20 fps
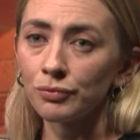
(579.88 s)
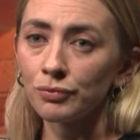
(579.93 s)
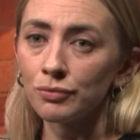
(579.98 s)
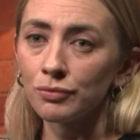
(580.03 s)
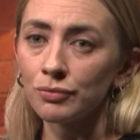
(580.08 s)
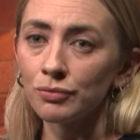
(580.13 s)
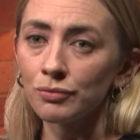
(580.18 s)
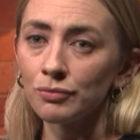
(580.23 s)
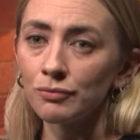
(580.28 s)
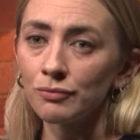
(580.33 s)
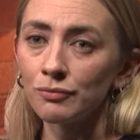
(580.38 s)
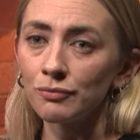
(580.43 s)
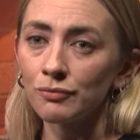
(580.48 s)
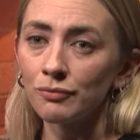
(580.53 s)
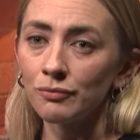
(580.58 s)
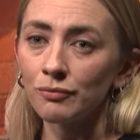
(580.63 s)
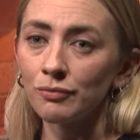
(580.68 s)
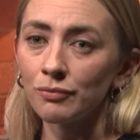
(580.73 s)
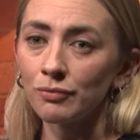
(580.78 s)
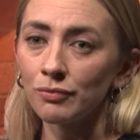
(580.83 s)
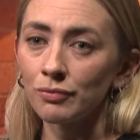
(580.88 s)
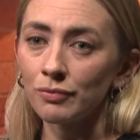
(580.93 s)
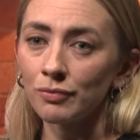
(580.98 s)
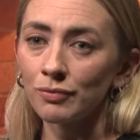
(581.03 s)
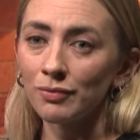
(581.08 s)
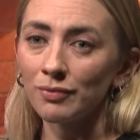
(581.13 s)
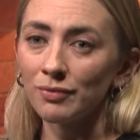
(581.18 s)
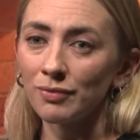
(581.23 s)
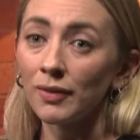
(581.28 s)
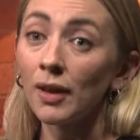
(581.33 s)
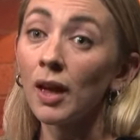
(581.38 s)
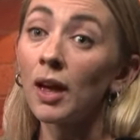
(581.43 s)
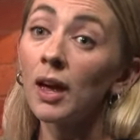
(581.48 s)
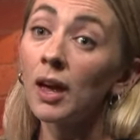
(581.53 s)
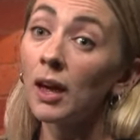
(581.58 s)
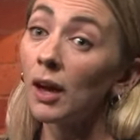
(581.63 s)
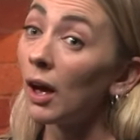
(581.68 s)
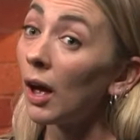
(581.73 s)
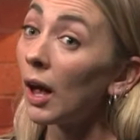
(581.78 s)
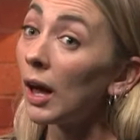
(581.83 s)
to Richard Malone.
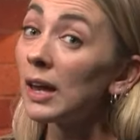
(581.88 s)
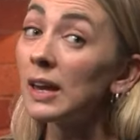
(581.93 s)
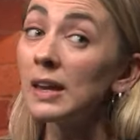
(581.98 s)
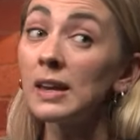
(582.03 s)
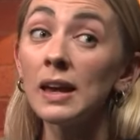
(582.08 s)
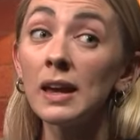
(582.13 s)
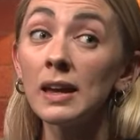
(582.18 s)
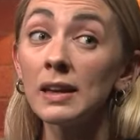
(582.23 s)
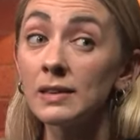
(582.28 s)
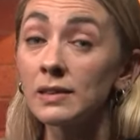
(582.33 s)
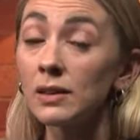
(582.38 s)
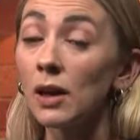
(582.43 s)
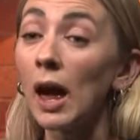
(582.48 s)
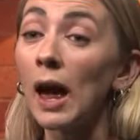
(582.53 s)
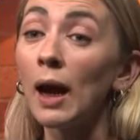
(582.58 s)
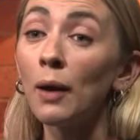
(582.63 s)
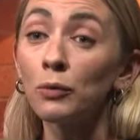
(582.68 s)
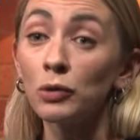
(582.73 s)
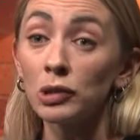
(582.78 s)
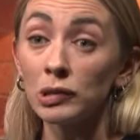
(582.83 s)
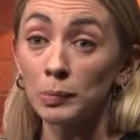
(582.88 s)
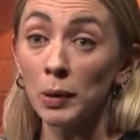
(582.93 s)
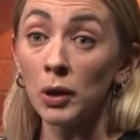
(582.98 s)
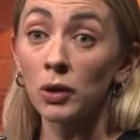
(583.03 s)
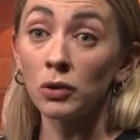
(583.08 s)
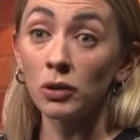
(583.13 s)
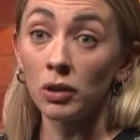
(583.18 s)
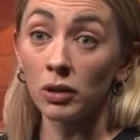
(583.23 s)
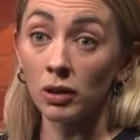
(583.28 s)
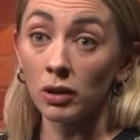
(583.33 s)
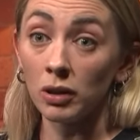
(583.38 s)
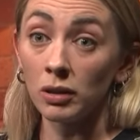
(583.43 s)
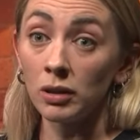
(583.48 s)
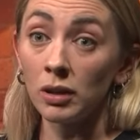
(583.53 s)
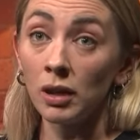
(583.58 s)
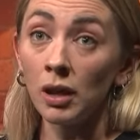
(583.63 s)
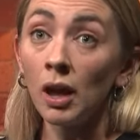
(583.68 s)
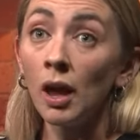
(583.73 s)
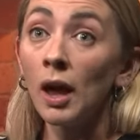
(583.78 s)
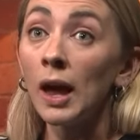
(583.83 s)
Another one from my list. He is outspoken.
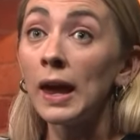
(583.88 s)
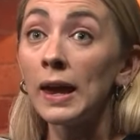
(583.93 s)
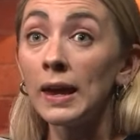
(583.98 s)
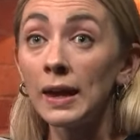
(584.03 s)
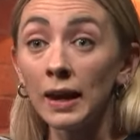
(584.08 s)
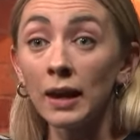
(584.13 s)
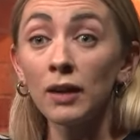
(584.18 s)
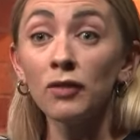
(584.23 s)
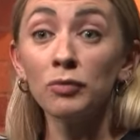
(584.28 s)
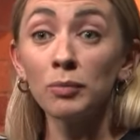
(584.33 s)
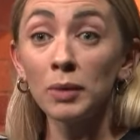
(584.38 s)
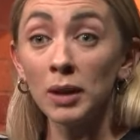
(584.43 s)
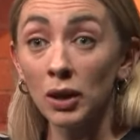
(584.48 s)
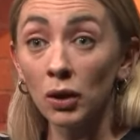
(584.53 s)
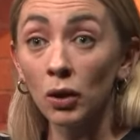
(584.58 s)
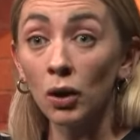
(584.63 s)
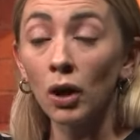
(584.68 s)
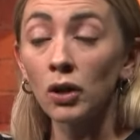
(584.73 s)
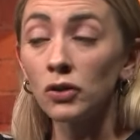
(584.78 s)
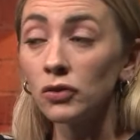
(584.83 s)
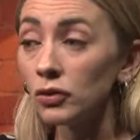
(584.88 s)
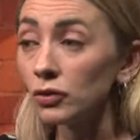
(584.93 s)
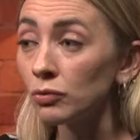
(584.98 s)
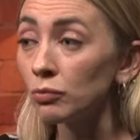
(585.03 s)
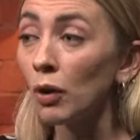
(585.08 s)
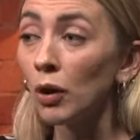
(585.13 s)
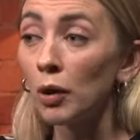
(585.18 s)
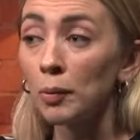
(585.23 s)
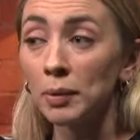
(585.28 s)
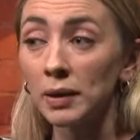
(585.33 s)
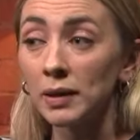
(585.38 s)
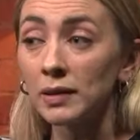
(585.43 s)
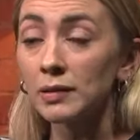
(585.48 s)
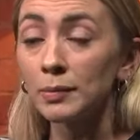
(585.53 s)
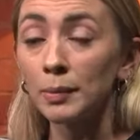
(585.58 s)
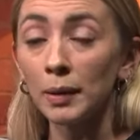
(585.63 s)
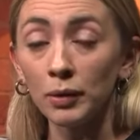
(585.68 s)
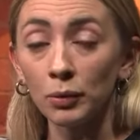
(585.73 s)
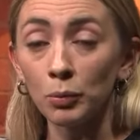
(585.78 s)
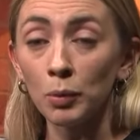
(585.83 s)
He gave me I just wrote a piece
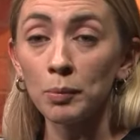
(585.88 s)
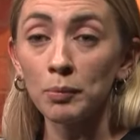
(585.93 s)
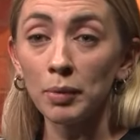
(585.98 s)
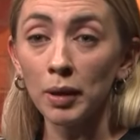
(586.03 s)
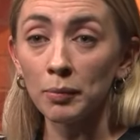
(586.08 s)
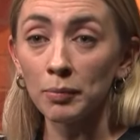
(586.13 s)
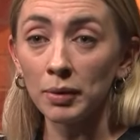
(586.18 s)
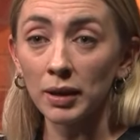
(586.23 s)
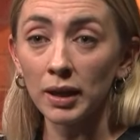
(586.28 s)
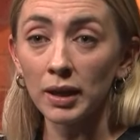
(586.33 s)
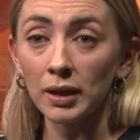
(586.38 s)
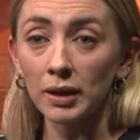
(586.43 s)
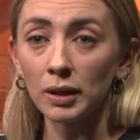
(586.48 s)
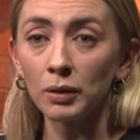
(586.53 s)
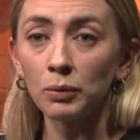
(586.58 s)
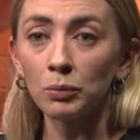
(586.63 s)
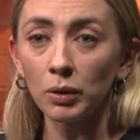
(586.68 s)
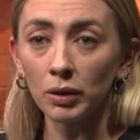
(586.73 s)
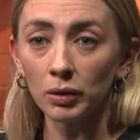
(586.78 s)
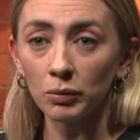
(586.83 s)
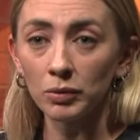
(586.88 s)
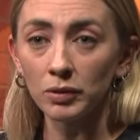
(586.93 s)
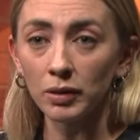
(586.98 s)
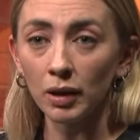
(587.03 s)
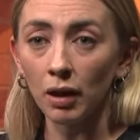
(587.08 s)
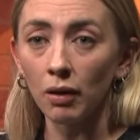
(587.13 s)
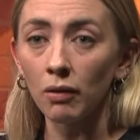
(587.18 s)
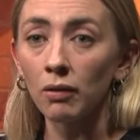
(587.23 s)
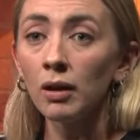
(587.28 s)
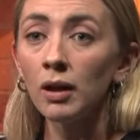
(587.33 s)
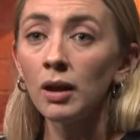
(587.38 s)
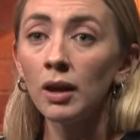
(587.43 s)
about the £1 bikini when it was out.